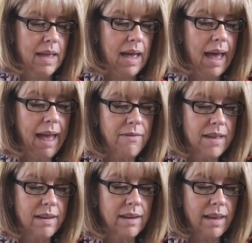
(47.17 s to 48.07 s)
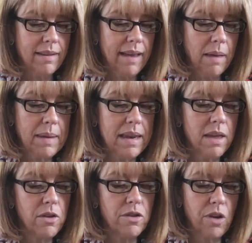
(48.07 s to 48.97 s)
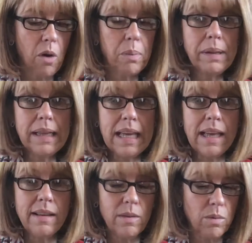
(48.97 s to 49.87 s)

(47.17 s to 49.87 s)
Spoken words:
Ivan, tell me another joke, please,